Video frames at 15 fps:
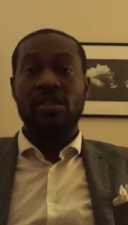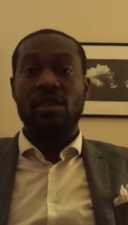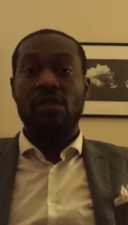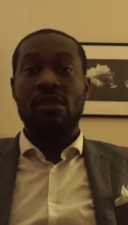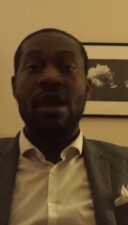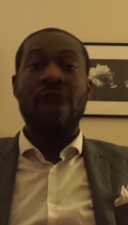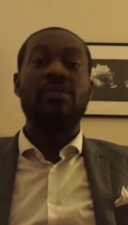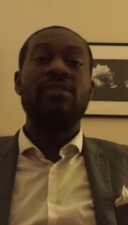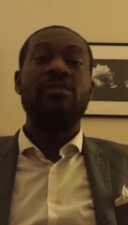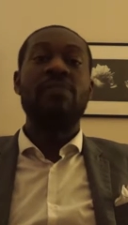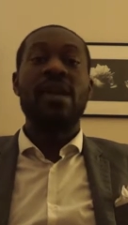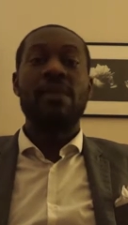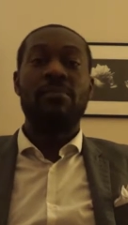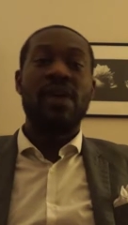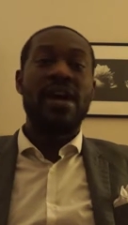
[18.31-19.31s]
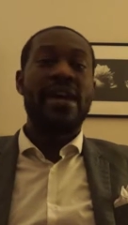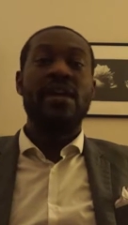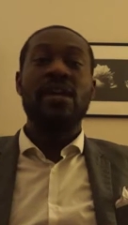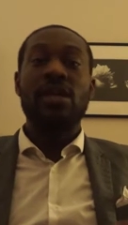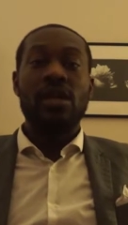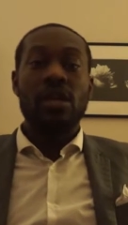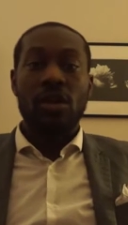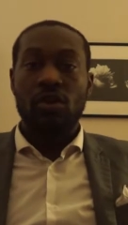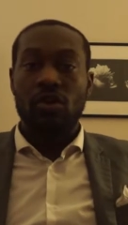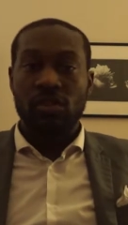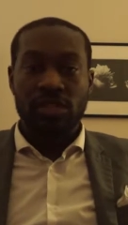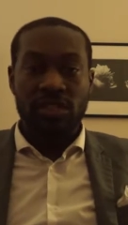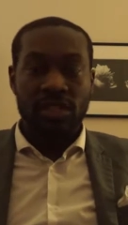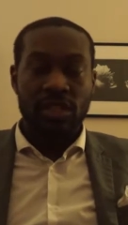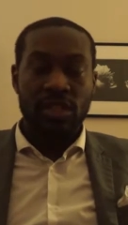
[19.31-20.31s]
you know, I was met by a
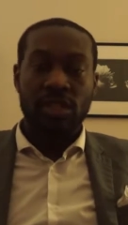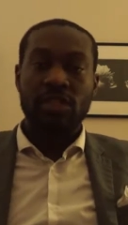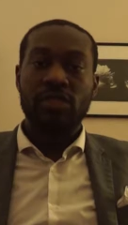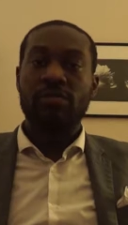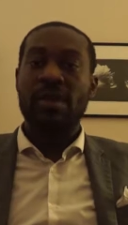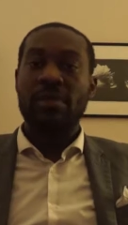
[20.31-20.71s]
concierge,